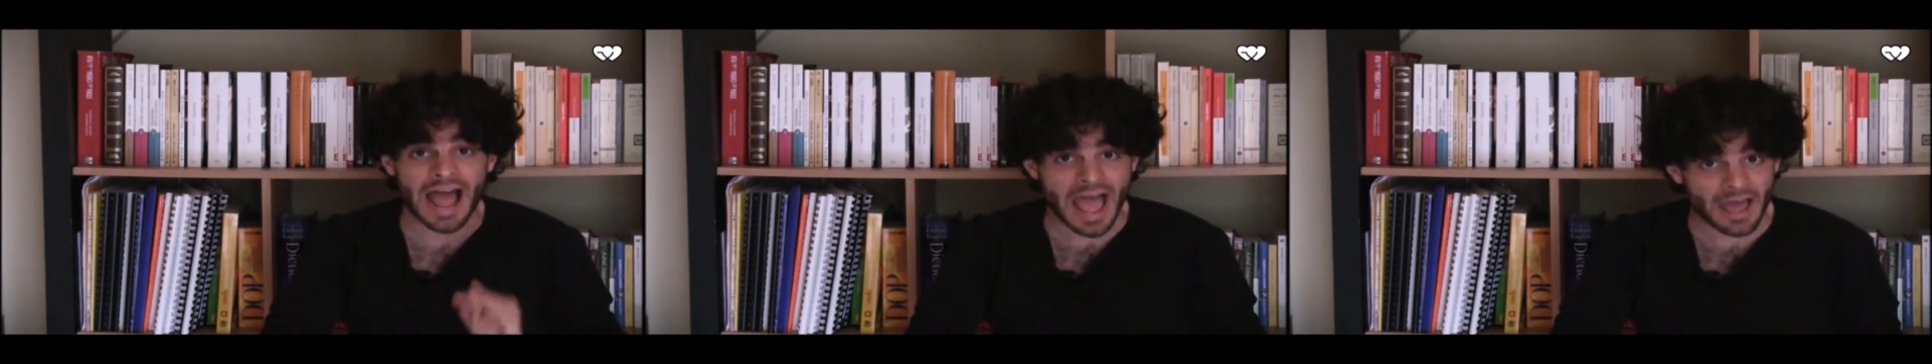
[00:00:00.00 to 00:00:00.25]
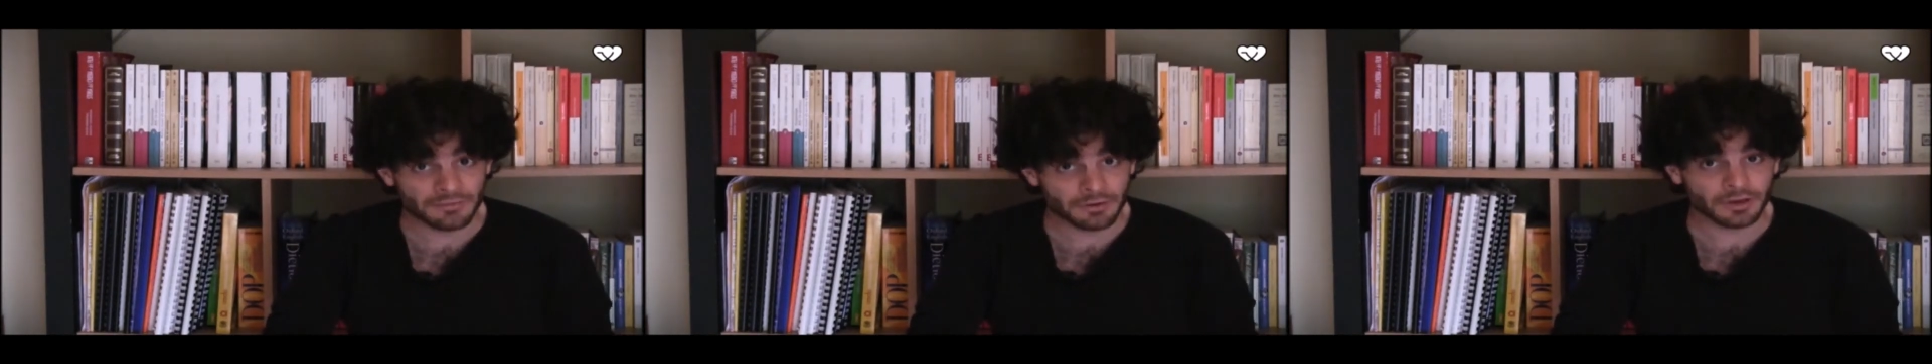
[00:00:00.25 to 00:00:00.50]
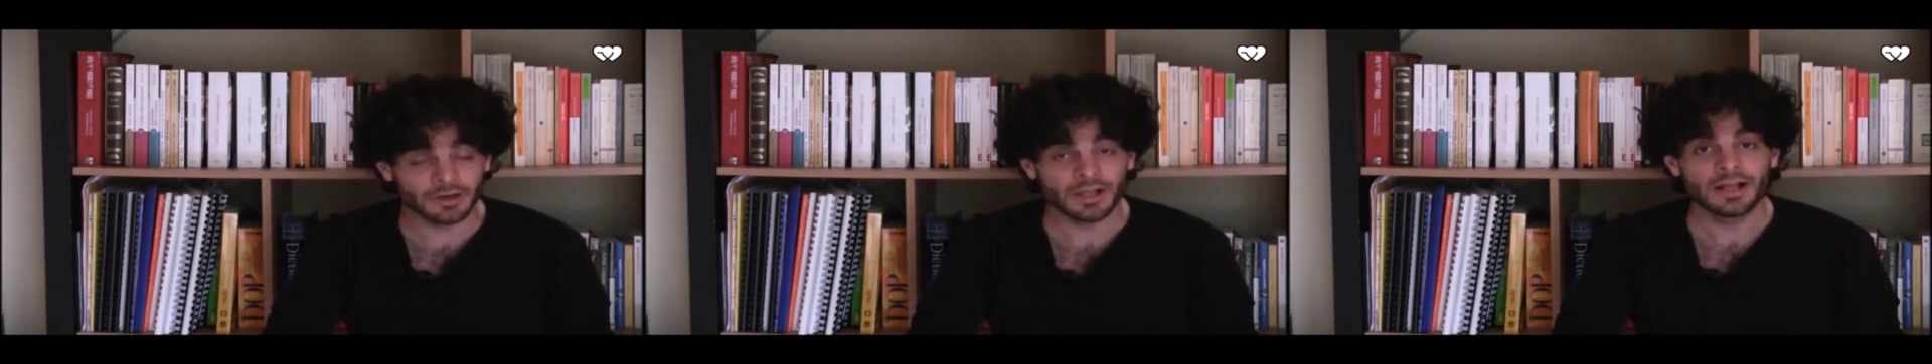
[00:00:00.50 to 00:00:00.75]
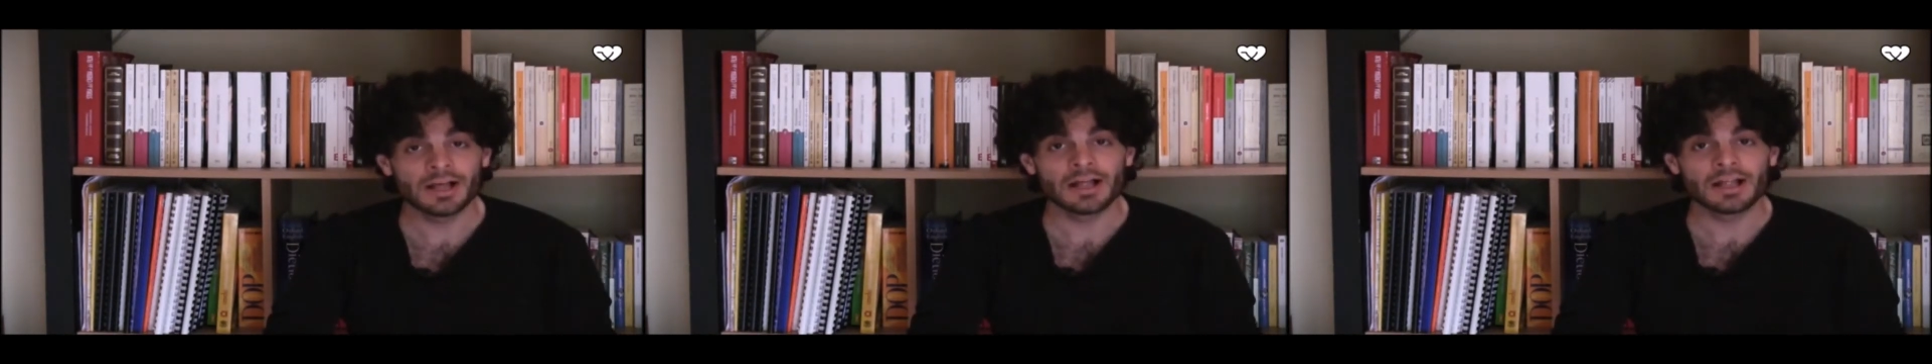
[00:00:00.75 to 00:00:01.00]

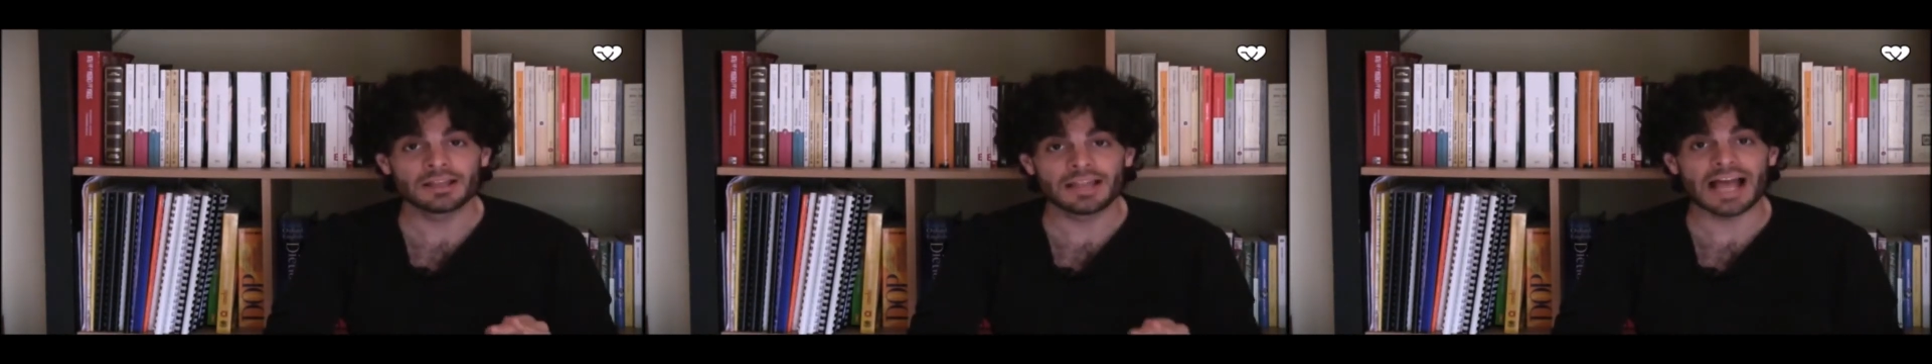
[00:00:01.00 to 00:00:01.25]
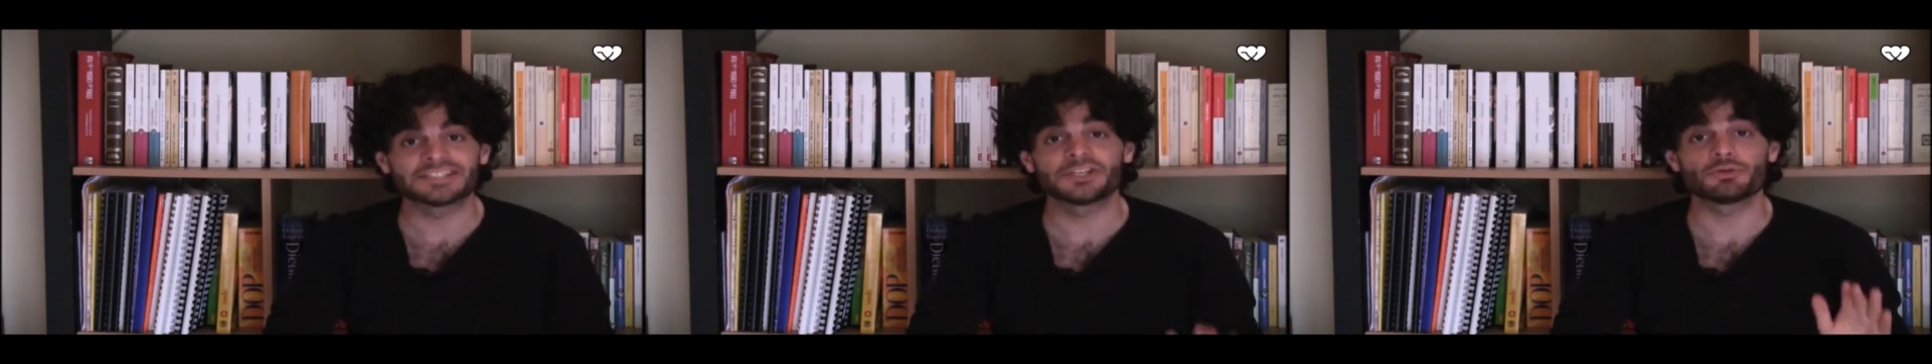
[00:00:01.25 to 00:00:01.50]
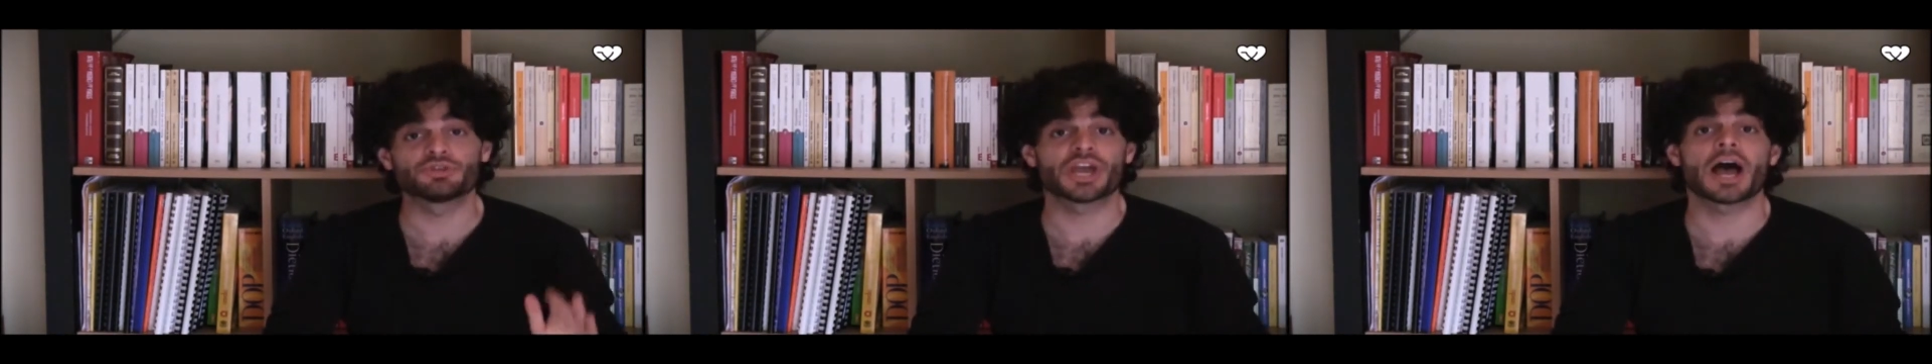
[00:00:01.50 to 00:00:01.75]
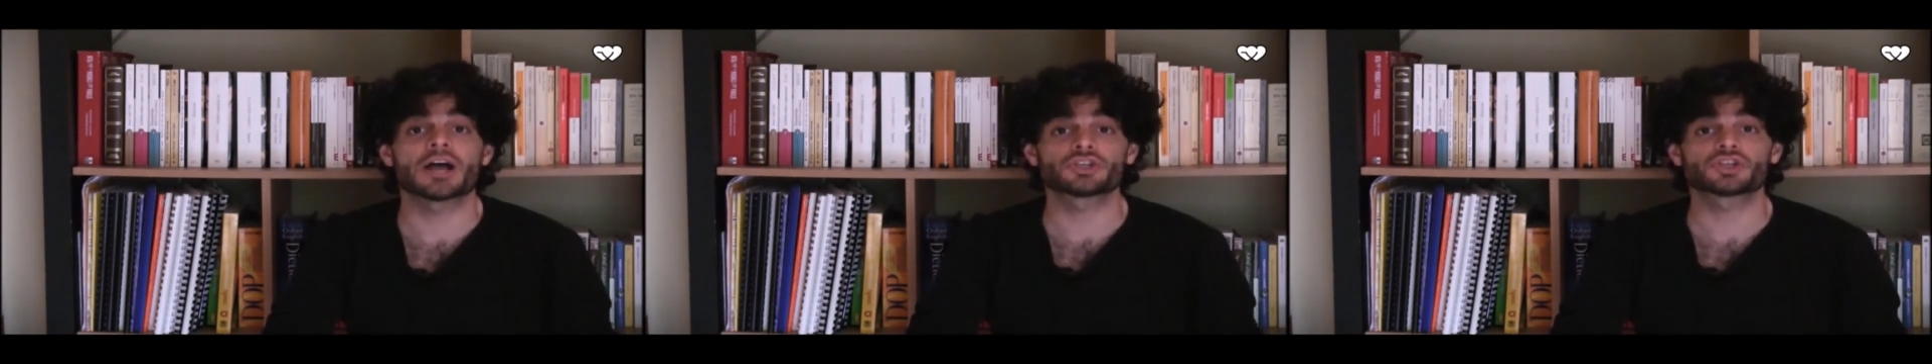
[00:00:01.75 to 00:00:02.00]
ever let you
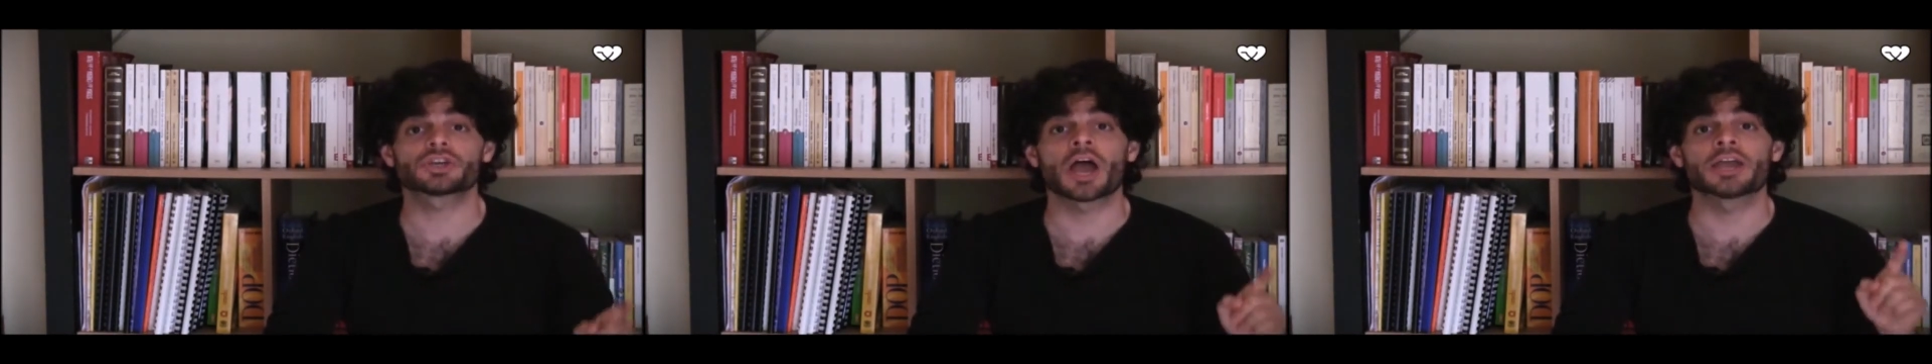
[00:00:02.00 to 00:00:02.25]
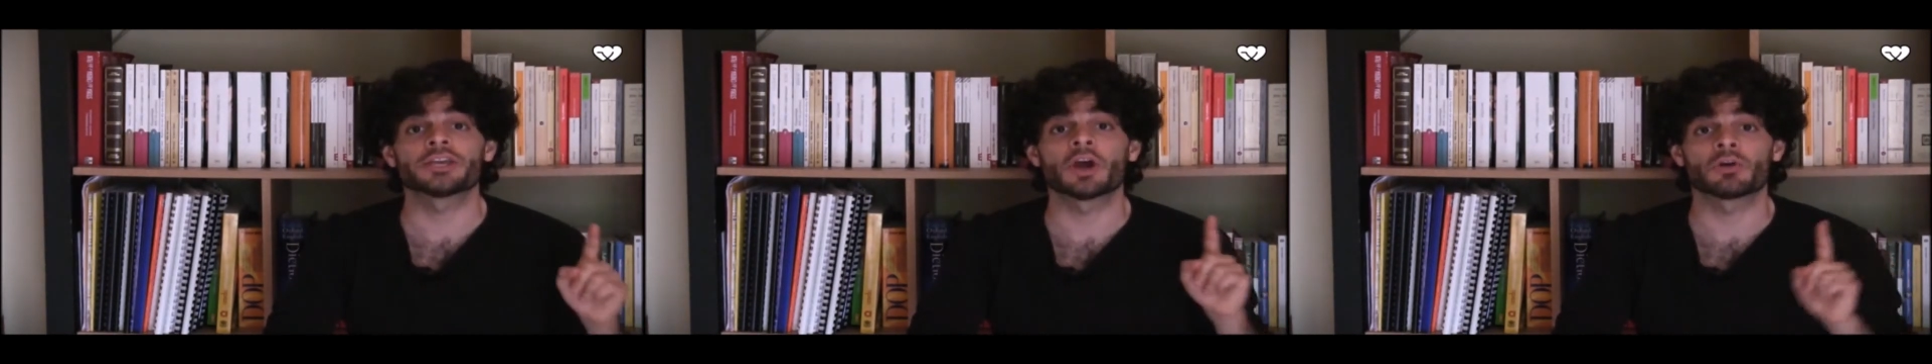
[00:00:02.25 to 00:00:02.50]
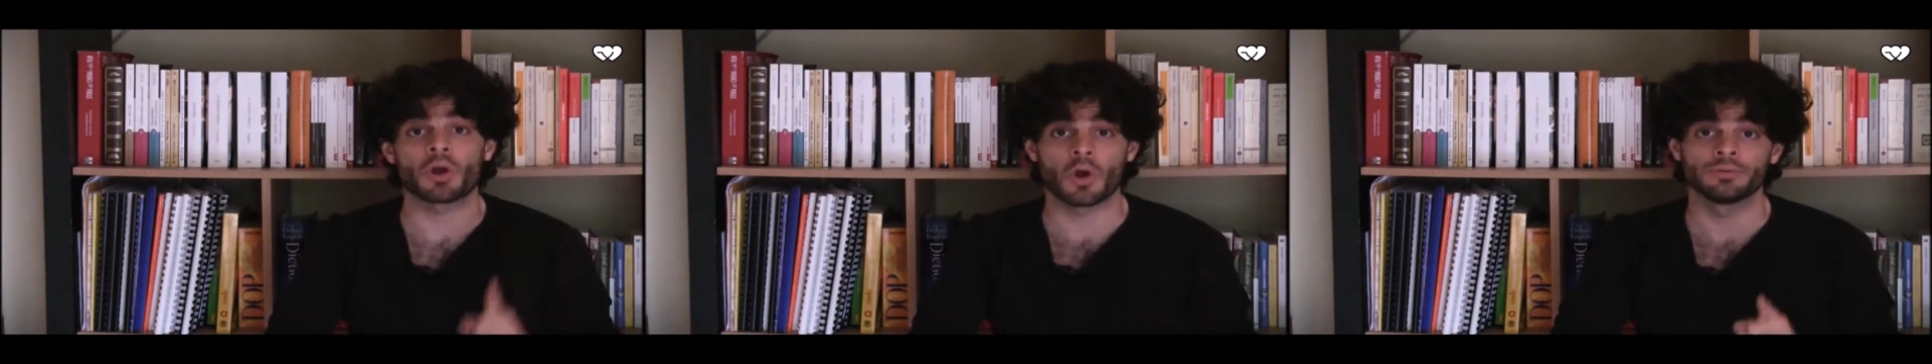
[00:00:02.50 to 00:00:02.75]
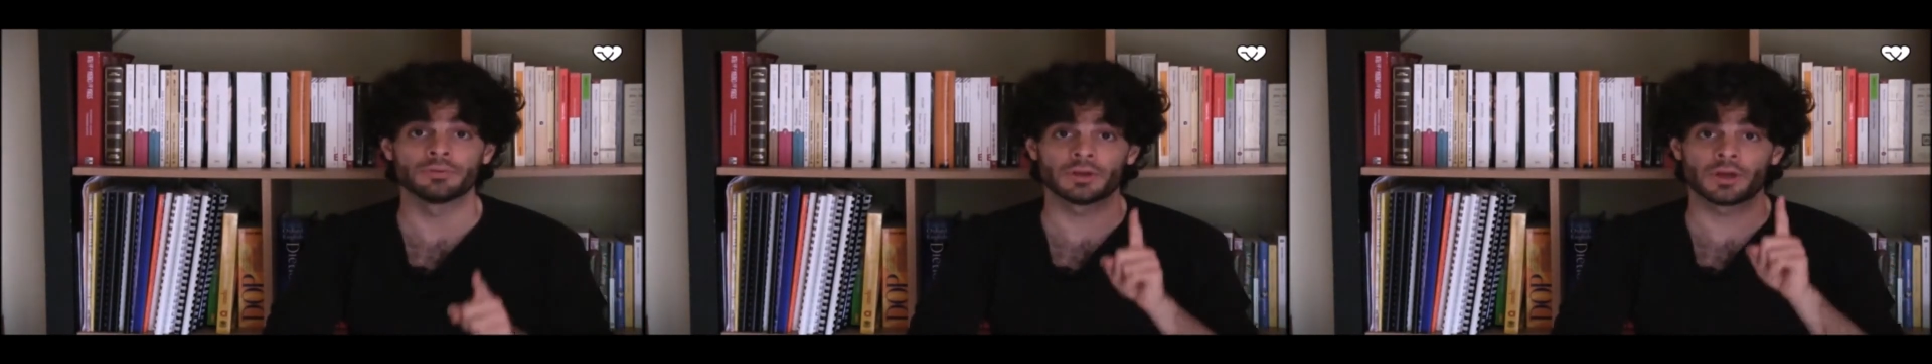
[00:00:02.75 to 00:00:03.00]
judge your
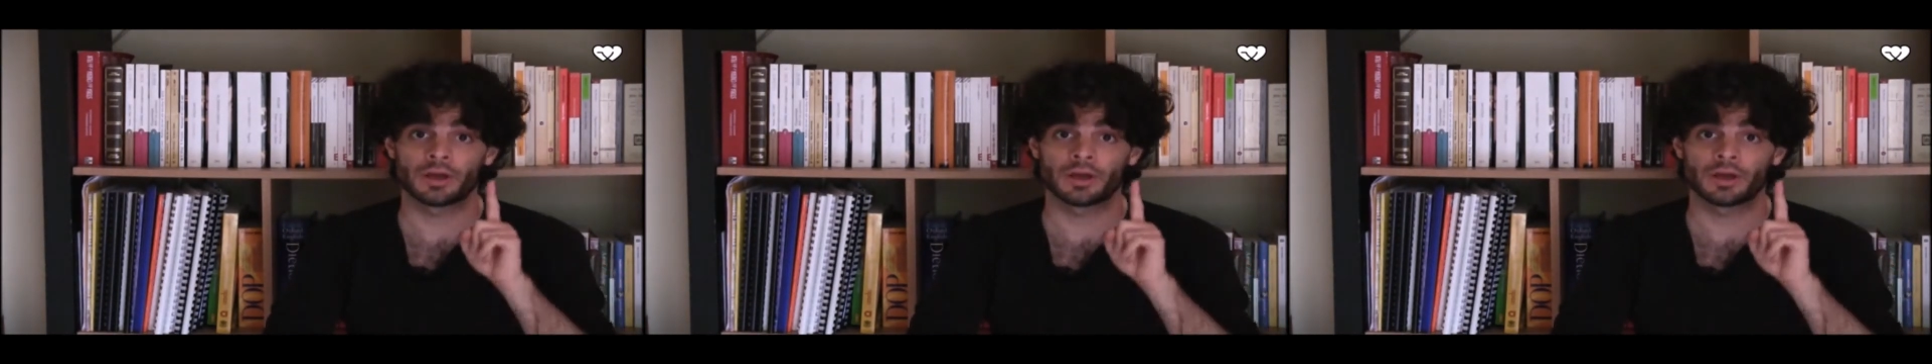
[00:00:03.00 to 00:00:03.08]
own